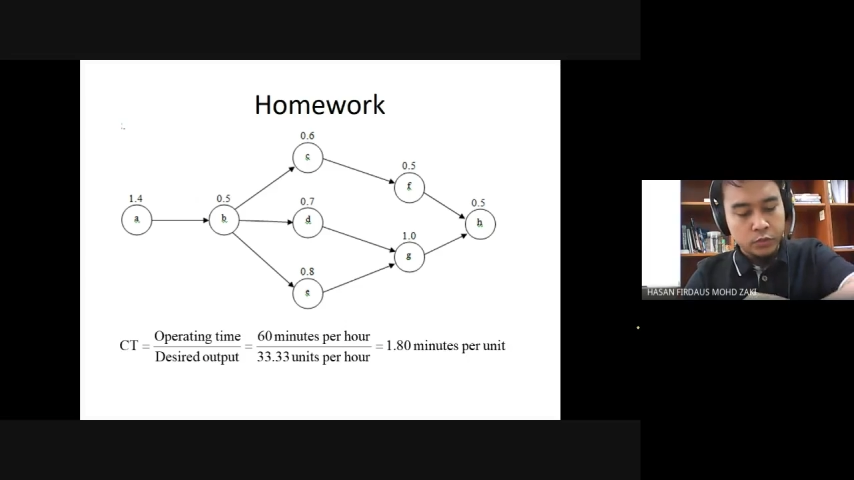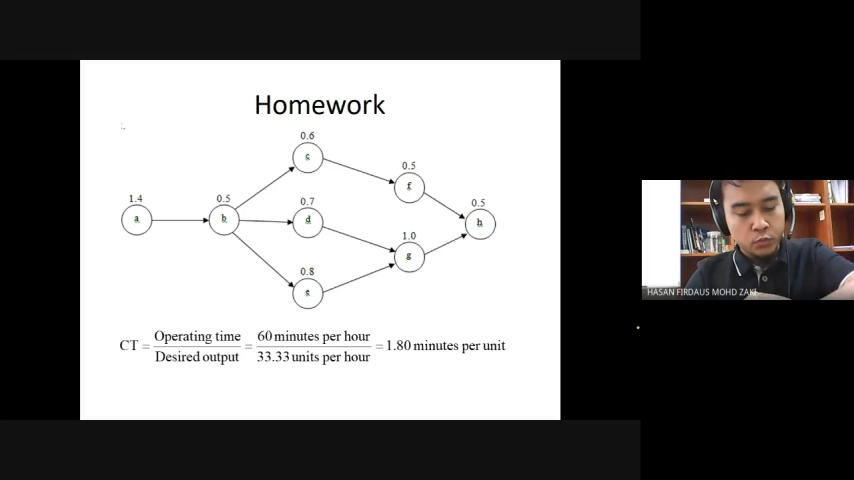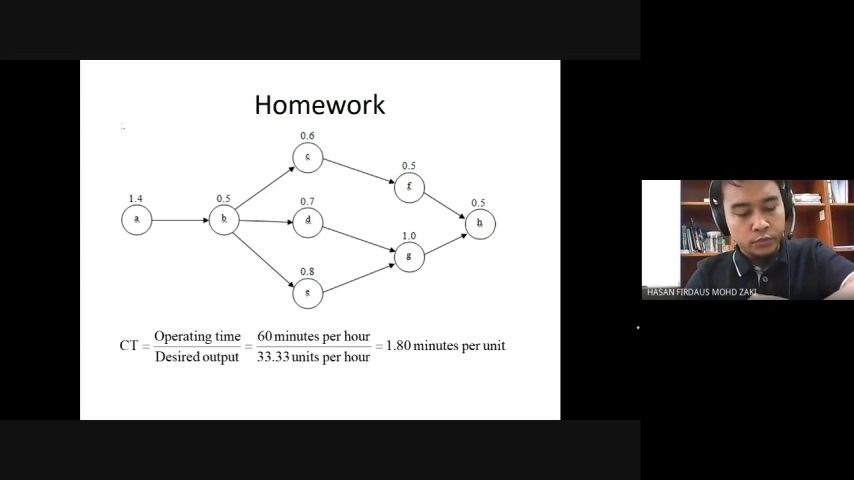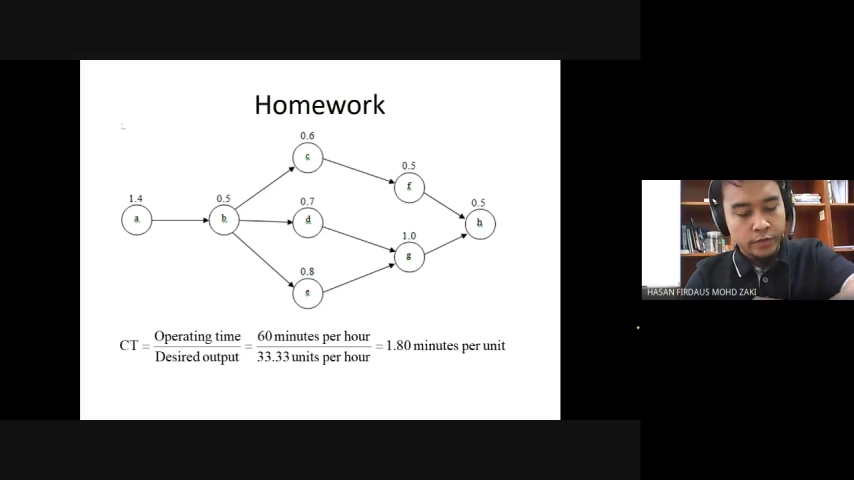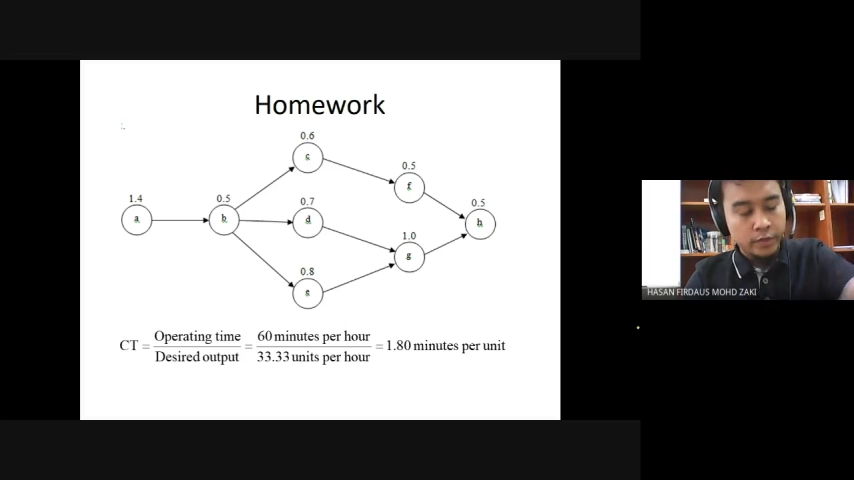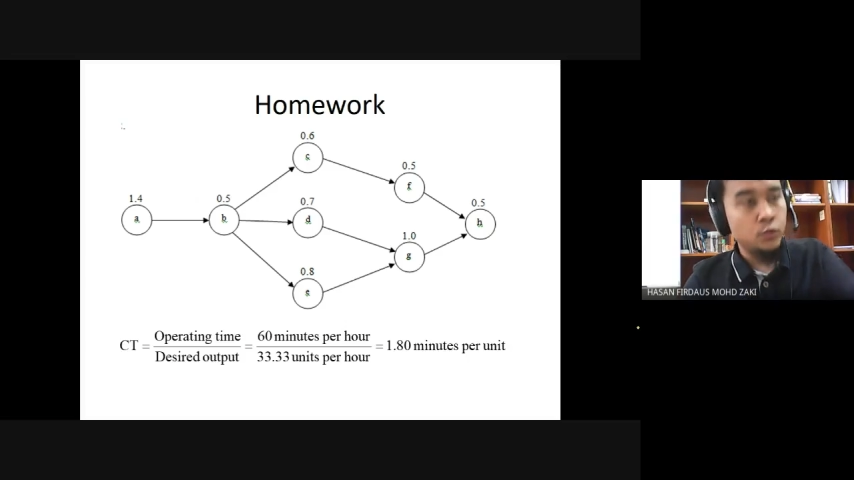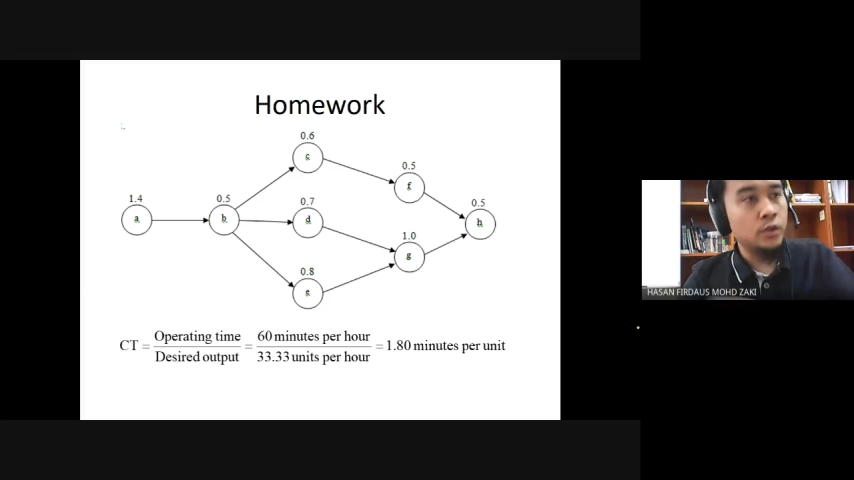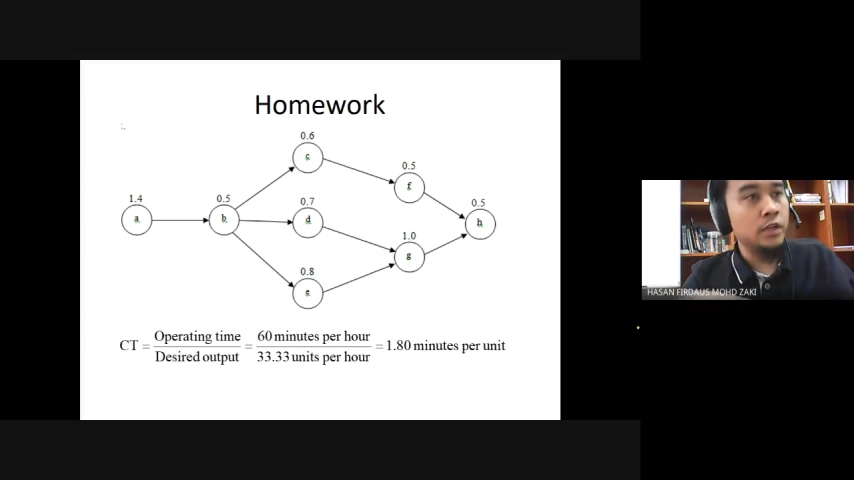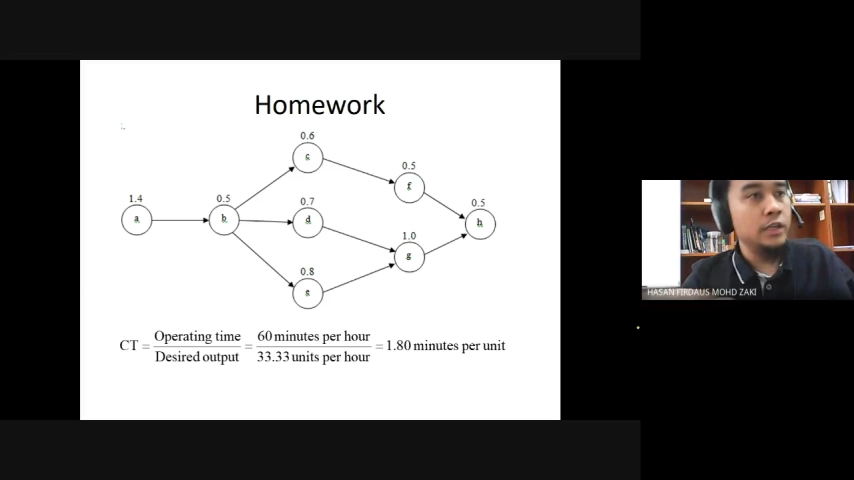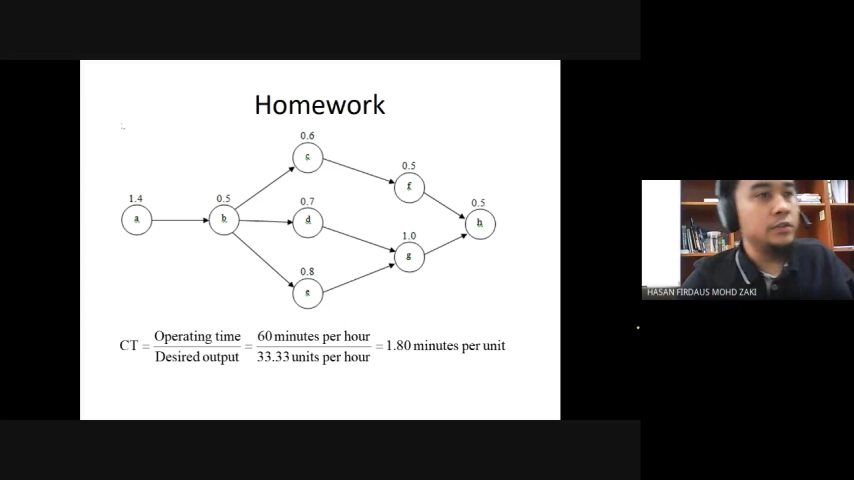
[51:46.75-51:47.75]
very
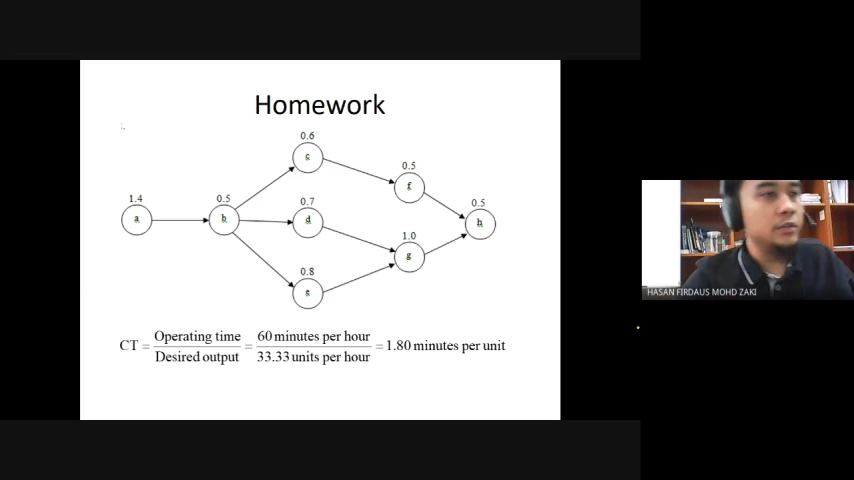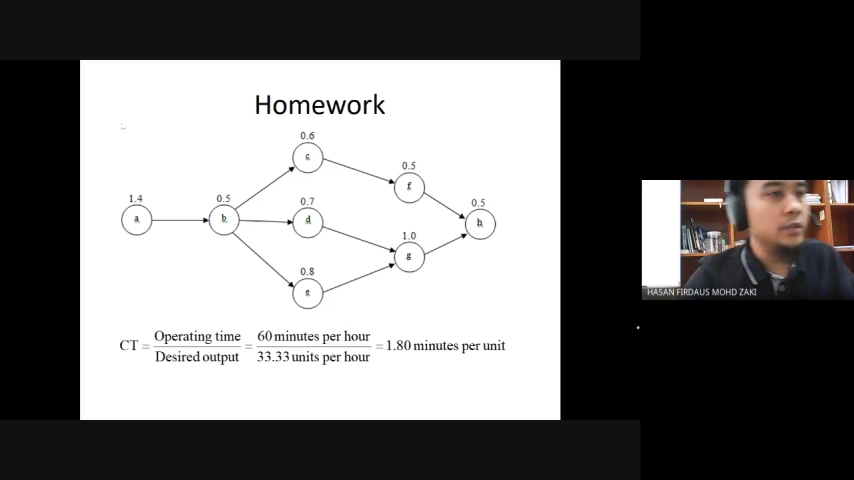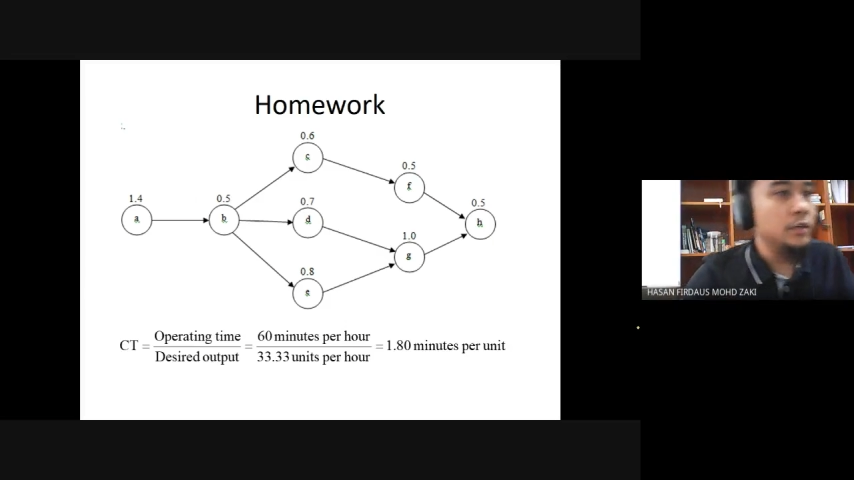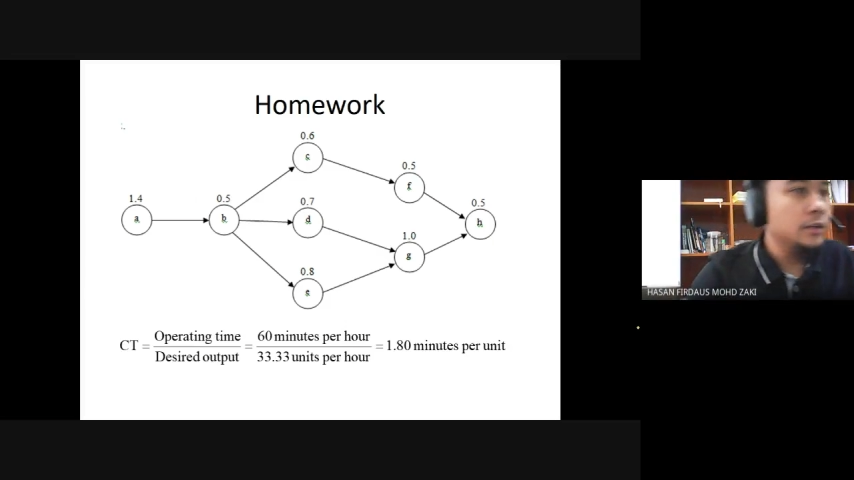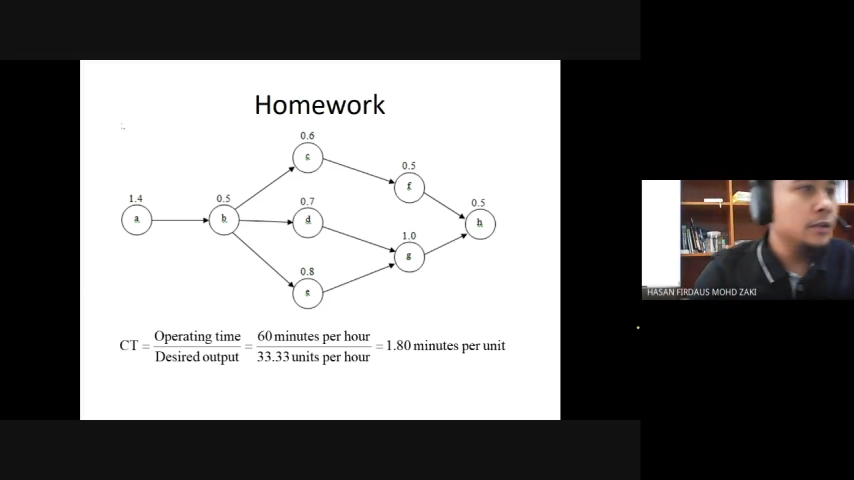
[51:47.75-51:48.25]
quickly, inshallah.